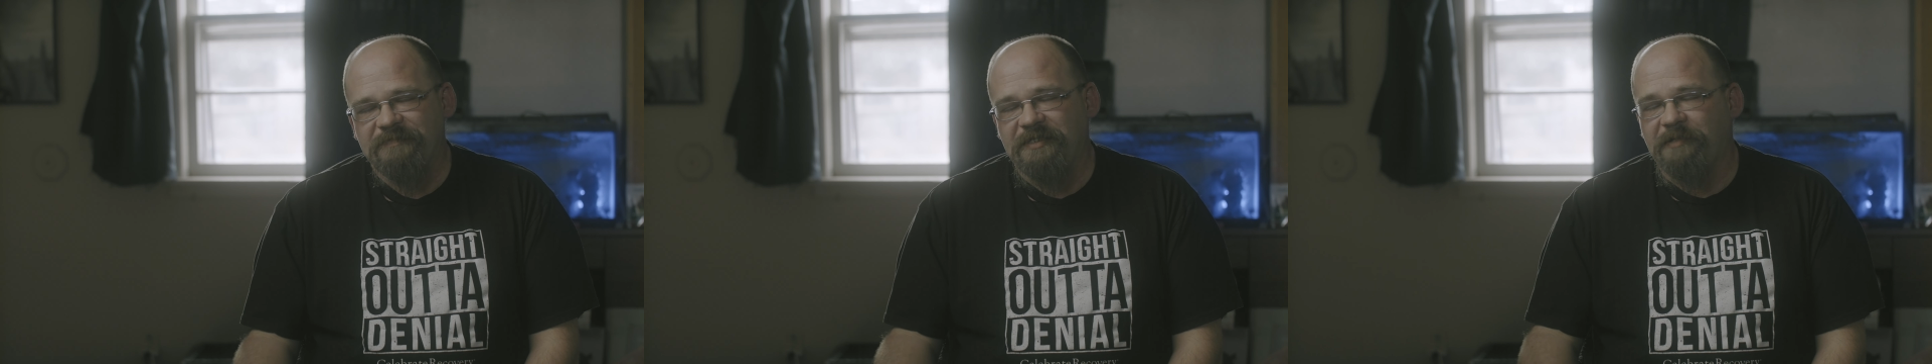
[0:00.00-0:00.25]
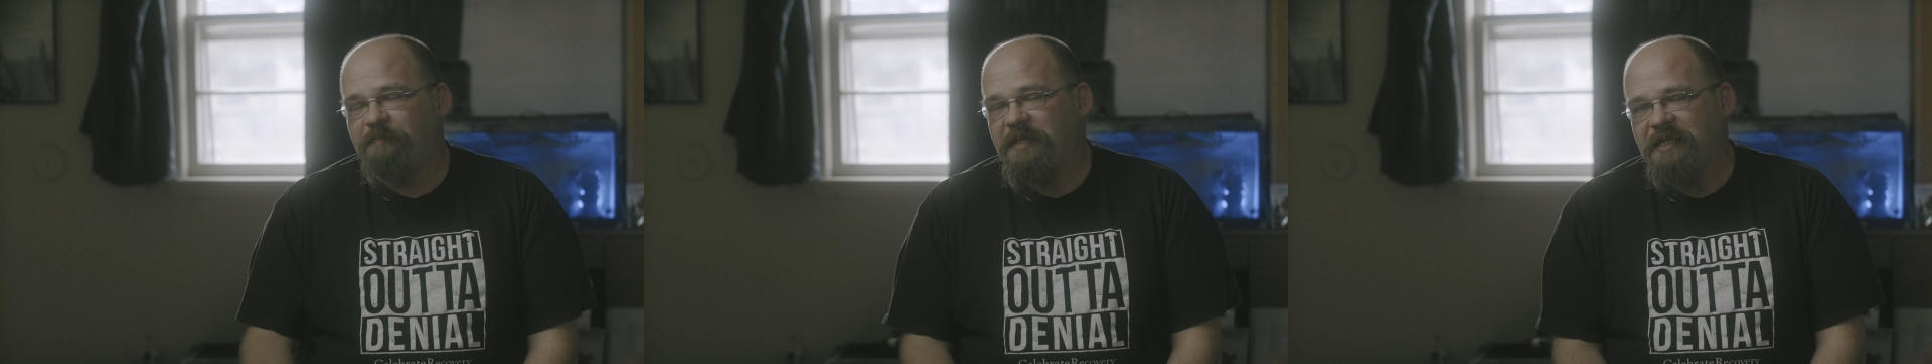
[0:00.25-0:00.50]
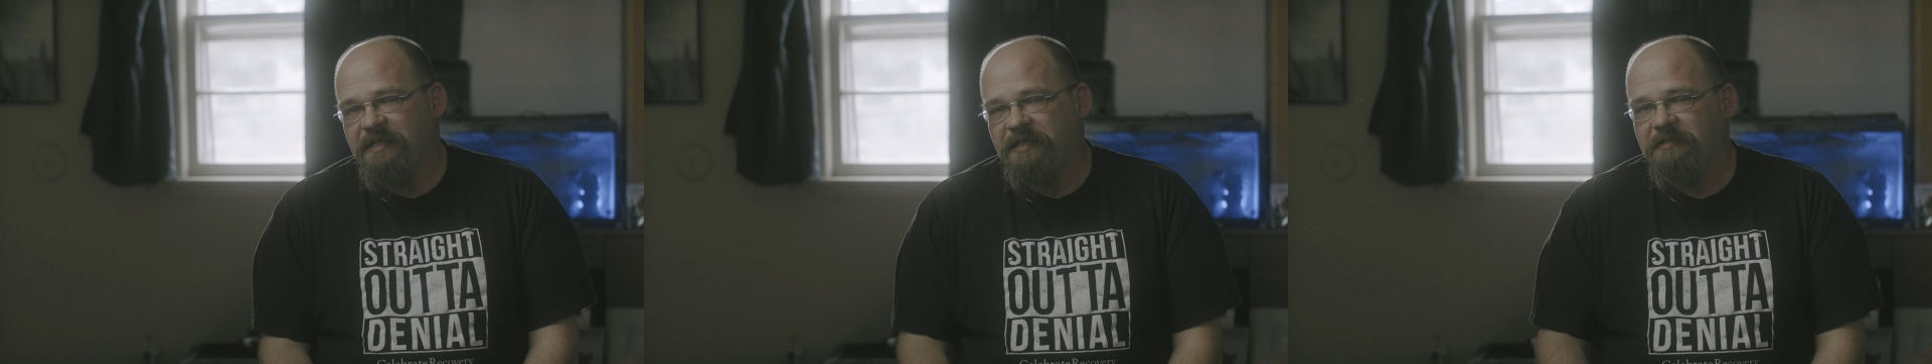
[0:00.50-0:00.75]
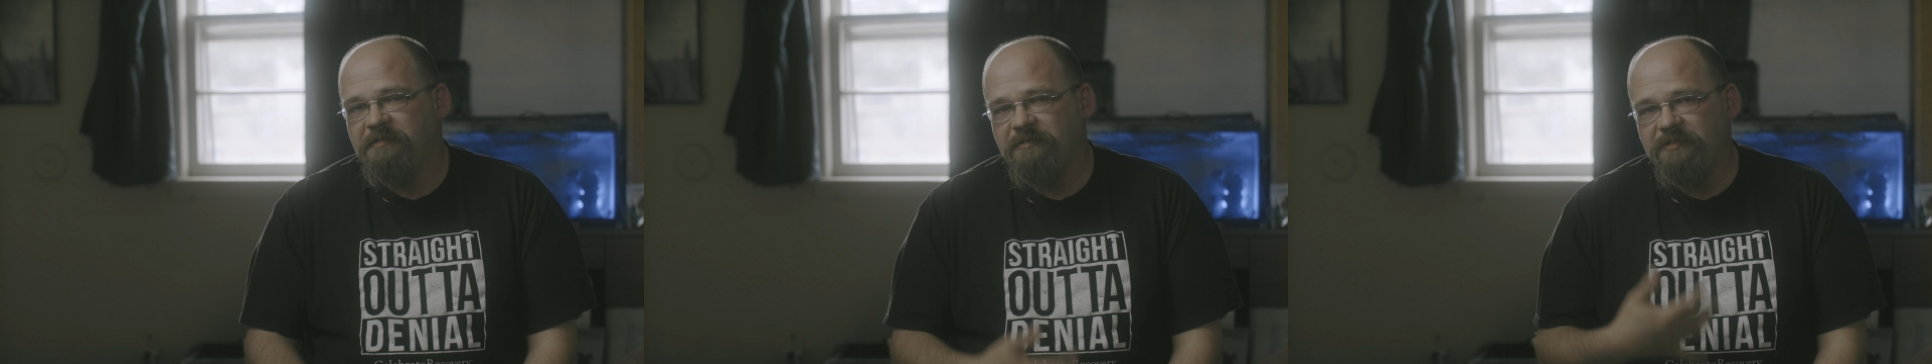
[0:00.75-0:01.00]
to mean
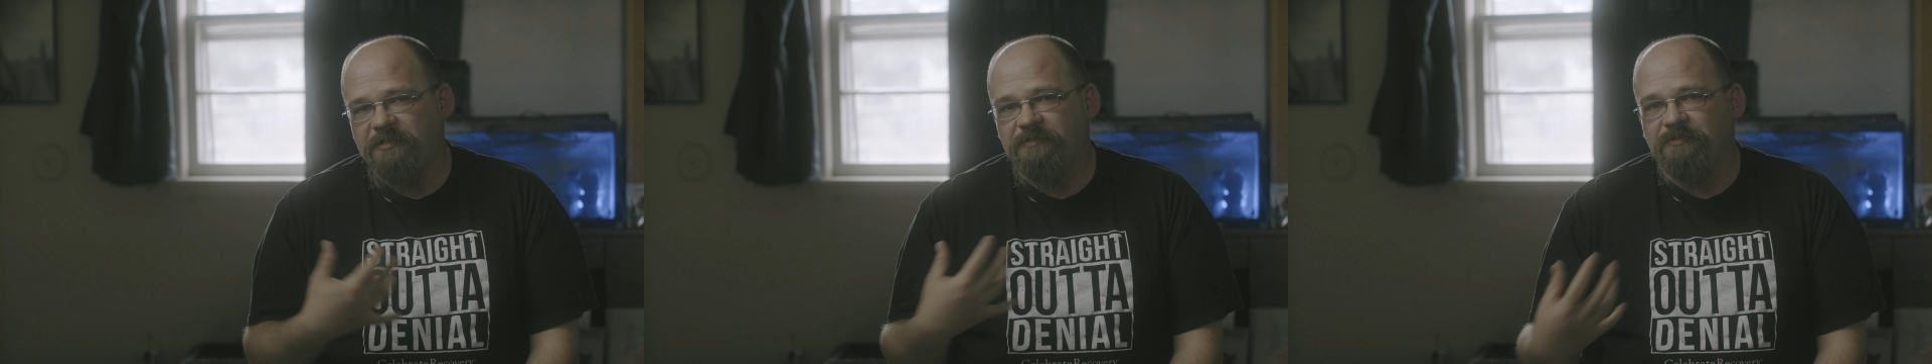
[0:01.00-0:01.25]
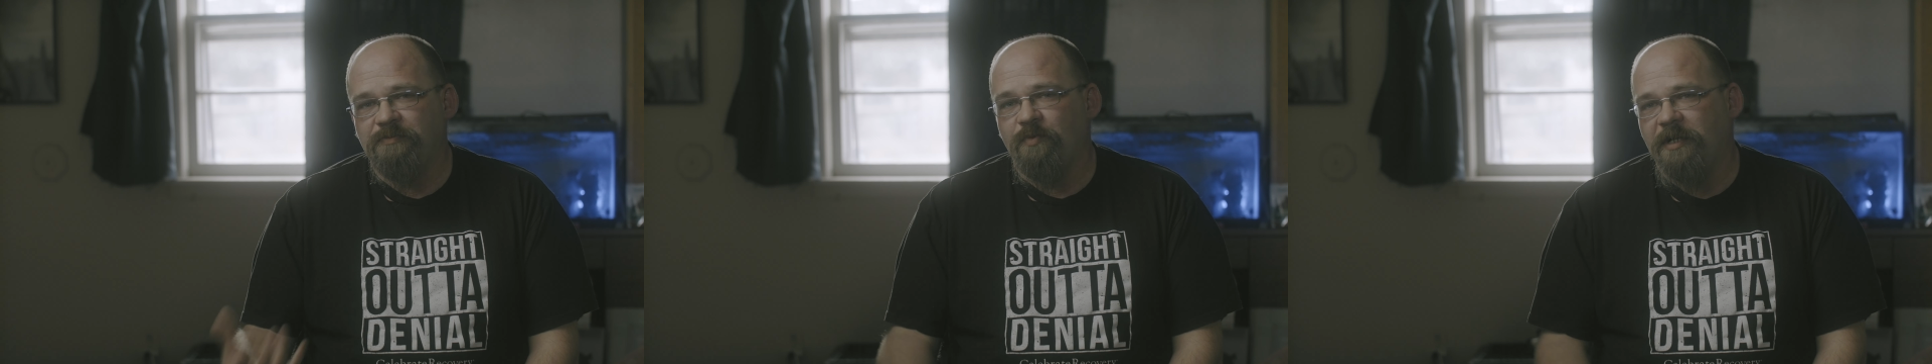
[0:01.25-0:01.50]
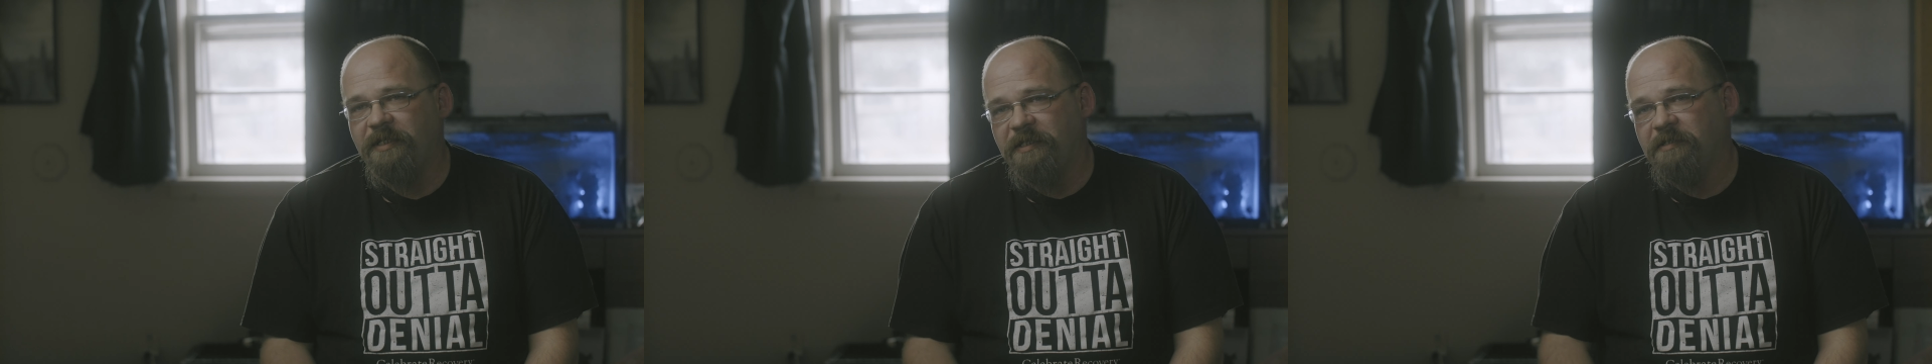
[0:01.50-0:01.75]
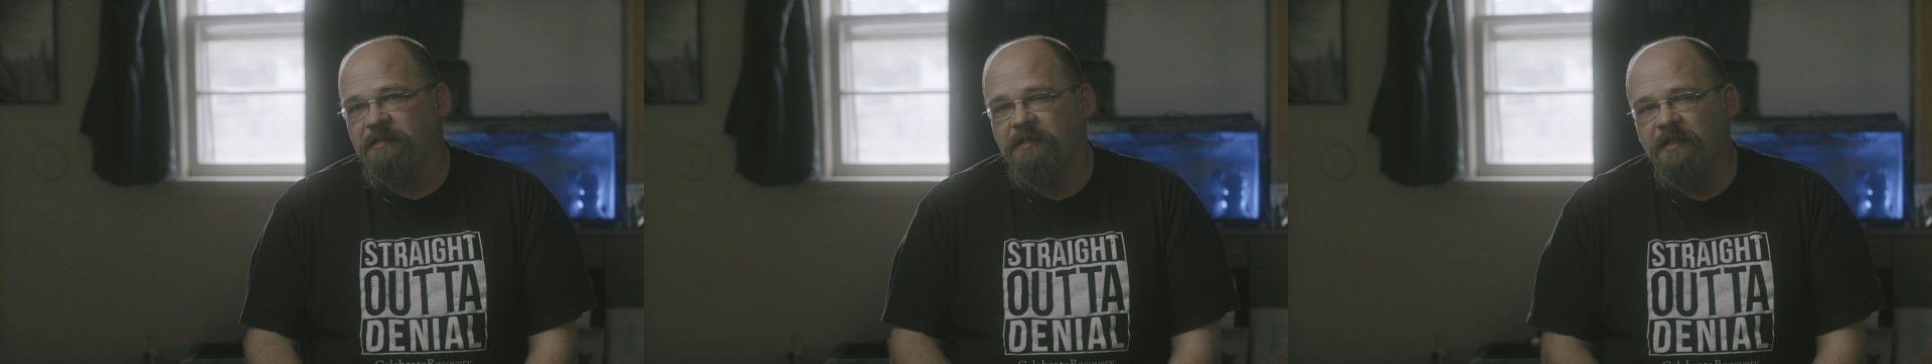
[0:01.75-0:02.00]
it to want it